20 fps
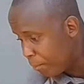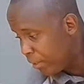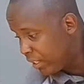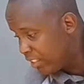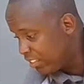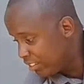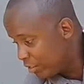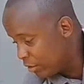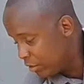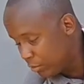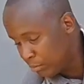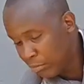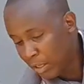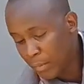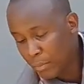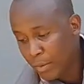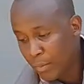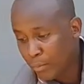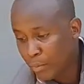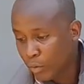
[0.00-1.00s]
Please,
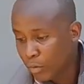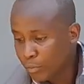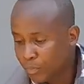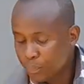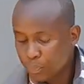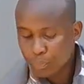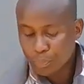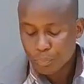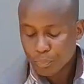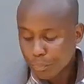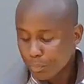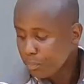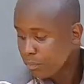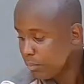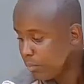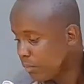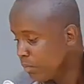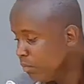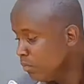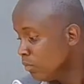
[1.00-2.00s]
my people.
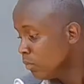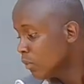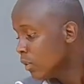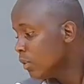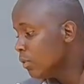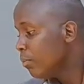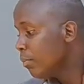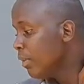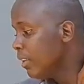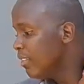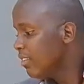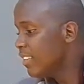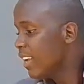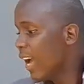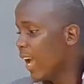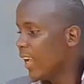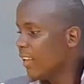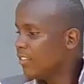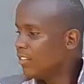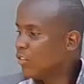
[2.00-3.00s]
Please,
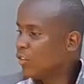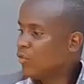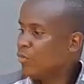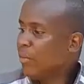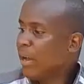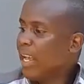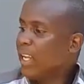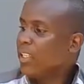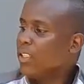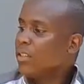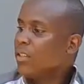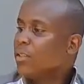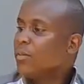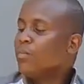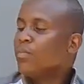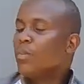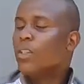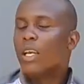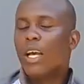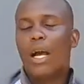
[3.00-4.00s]
guys of mine.
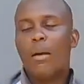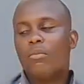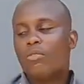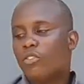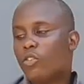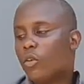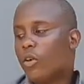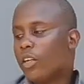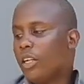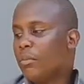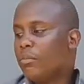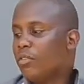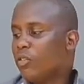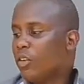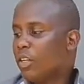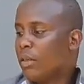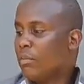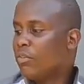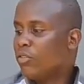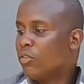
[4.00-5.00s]
I'm sorry. I
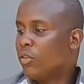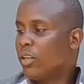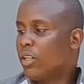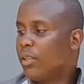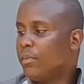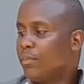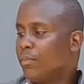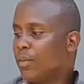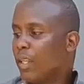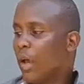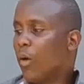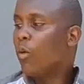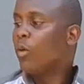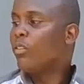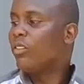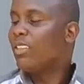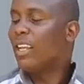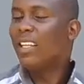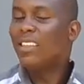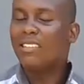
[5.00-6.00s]

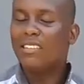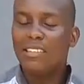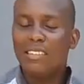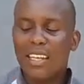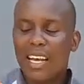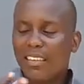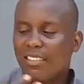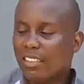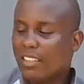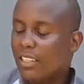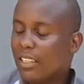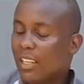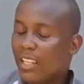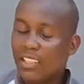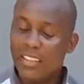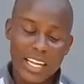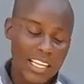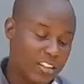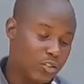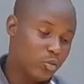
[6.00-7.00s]
was just
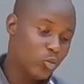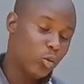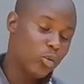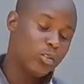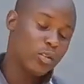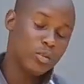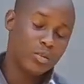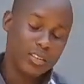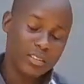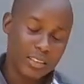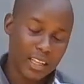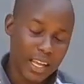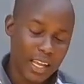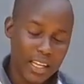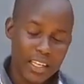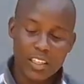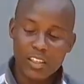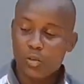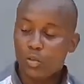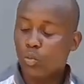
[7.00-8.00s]
that is all.
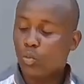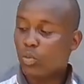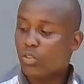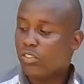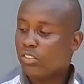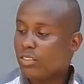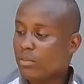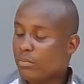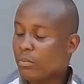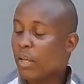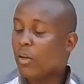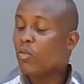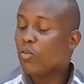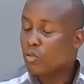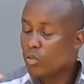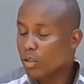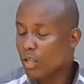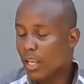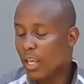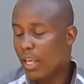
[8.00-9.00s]
It was my
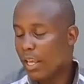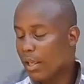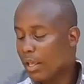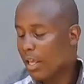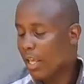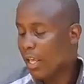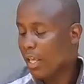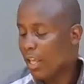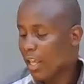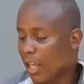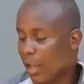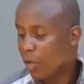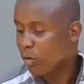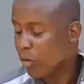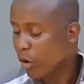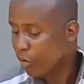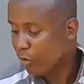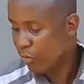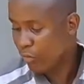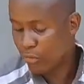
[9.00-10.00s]
a
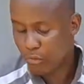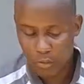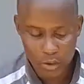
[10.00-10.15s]
cough.